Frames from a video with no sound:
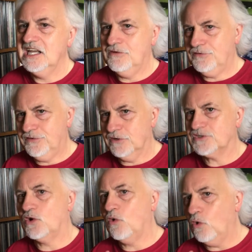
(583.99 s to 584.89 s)
It
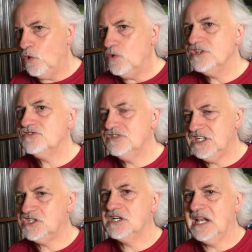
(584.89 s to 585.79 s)
fulfills all the
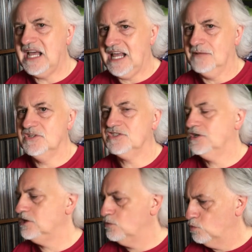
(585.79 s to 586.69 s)
traditional elements
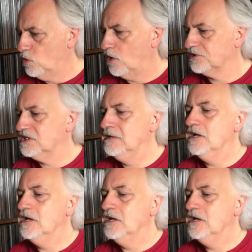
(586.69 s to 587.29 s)
that you want